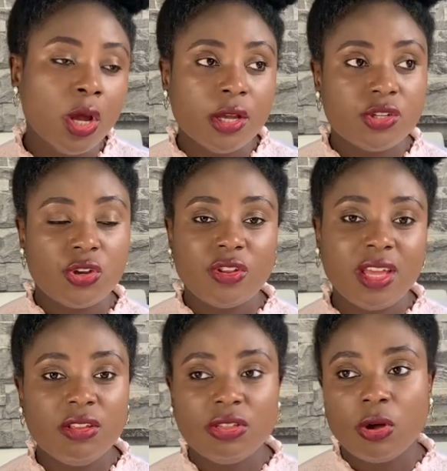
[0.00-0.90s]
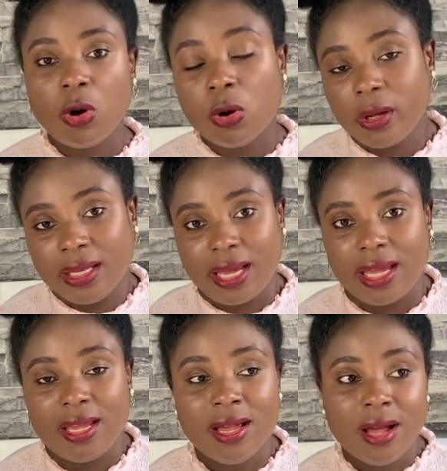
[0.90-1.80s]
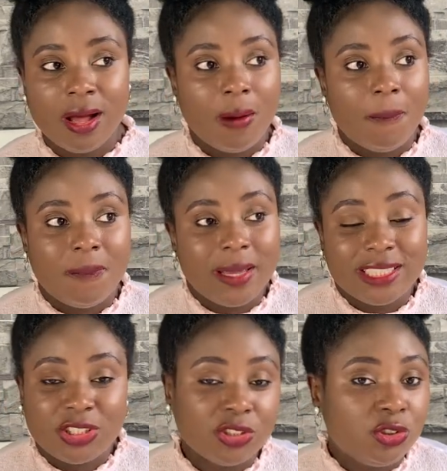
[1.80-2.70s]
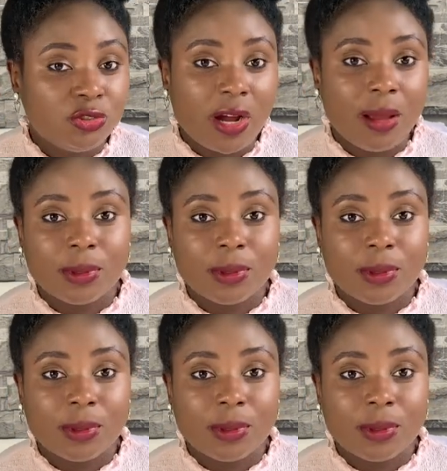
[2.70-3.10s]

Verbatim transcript: Mm. So they thought, okay, it's just dry